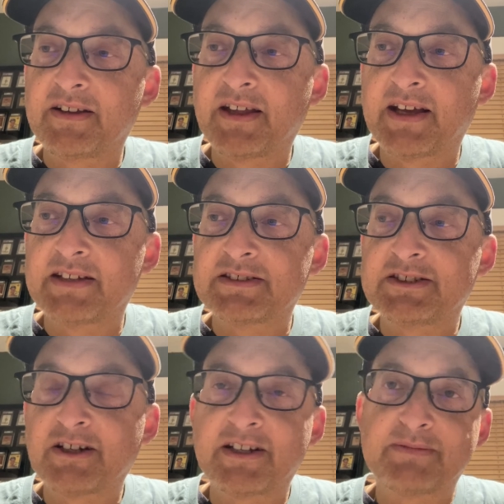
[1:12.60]
as
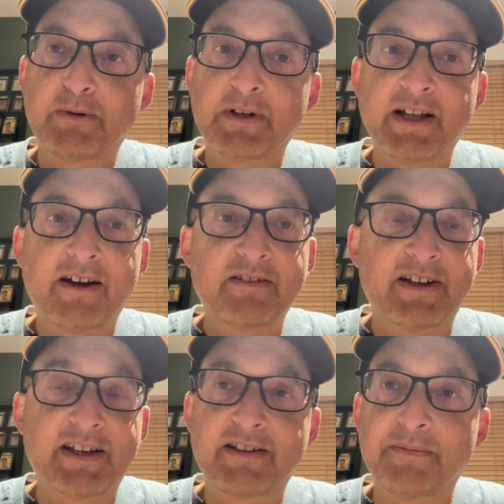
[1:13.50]
John has pointed out,
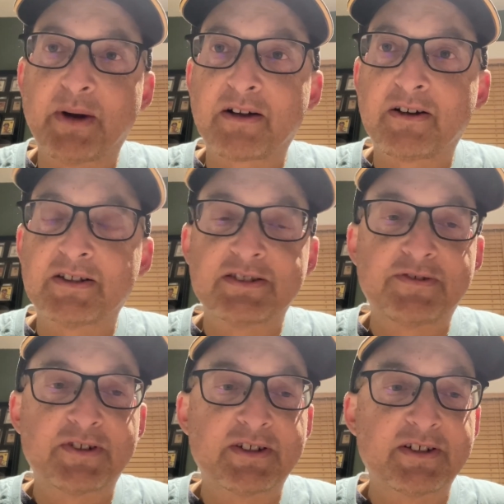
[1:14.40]
like I bought cards
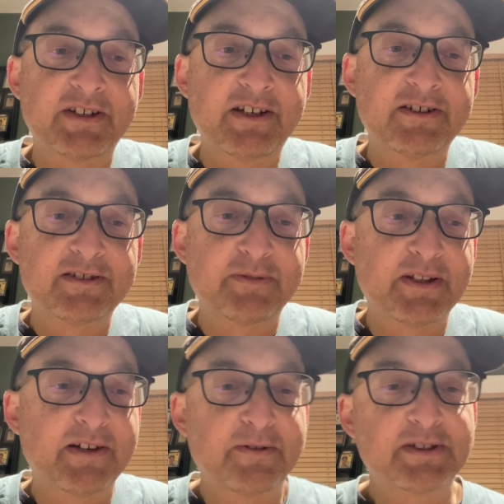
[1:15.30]
for years when
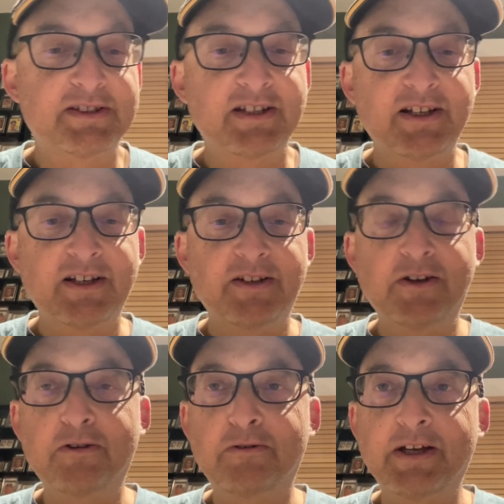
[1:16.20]
there was
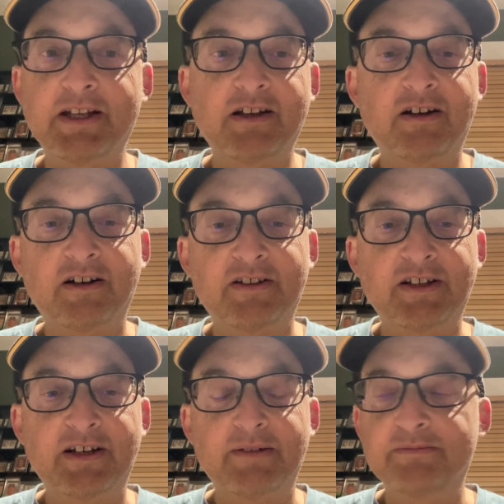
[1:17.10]
no grading at all.
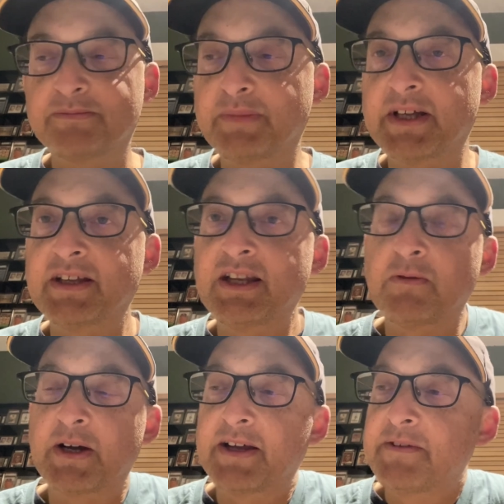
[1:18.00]
But
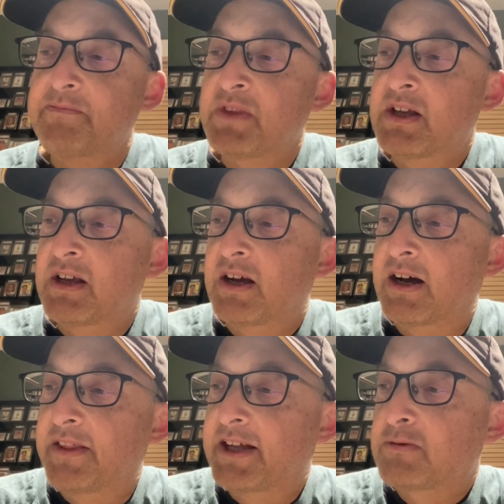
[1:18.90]
anyway,
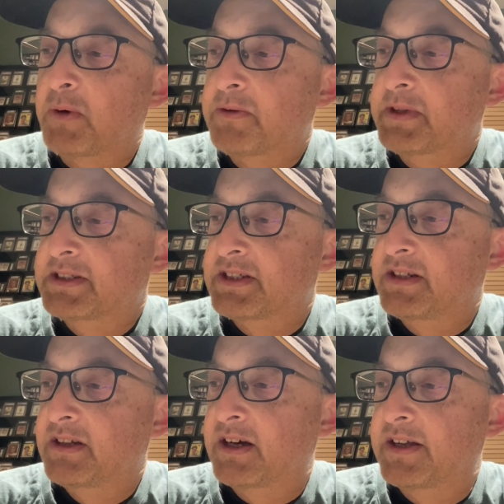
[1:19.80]
that's one
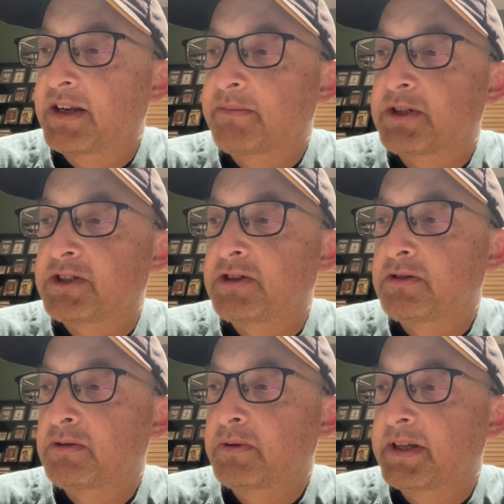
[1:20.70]
reason. Number
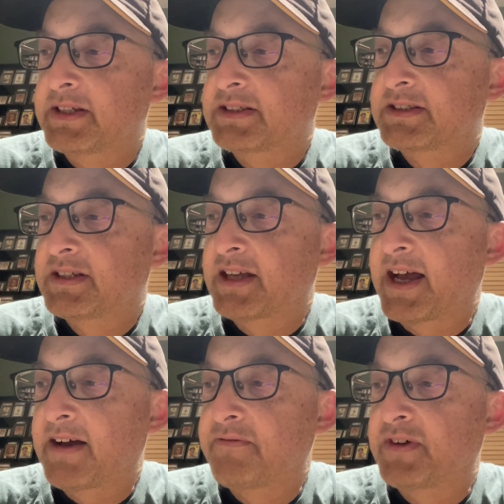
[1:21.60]
2 is to
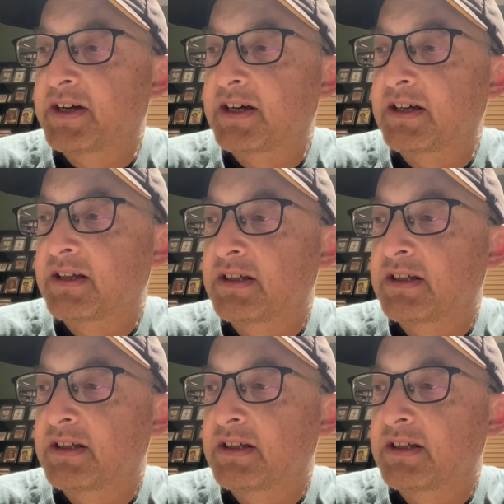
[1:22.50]
have